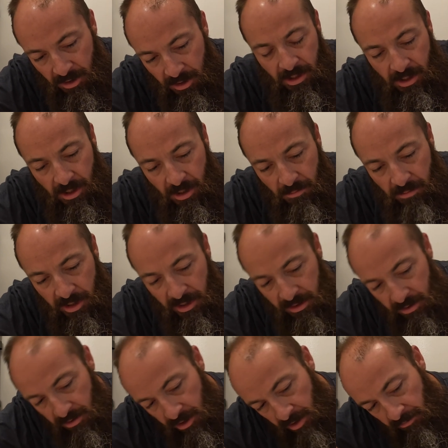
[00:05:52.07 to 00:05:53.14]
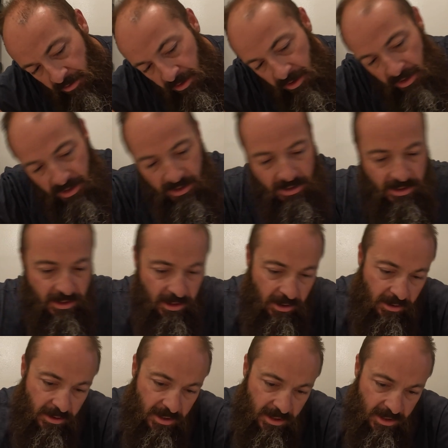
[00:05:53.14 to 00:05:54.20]
I gotta make sure everything's still
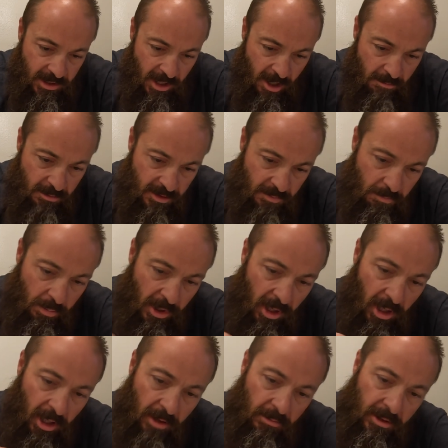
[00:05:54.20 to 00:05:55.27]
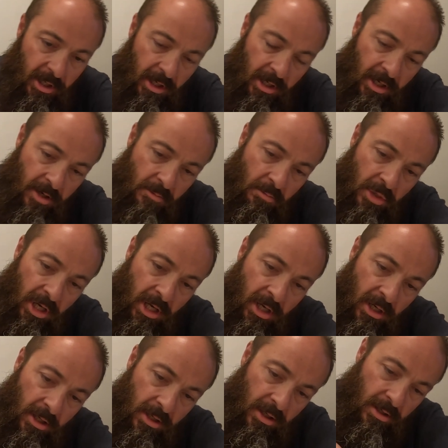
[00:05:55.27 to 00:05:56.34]
in the same spot when I get back.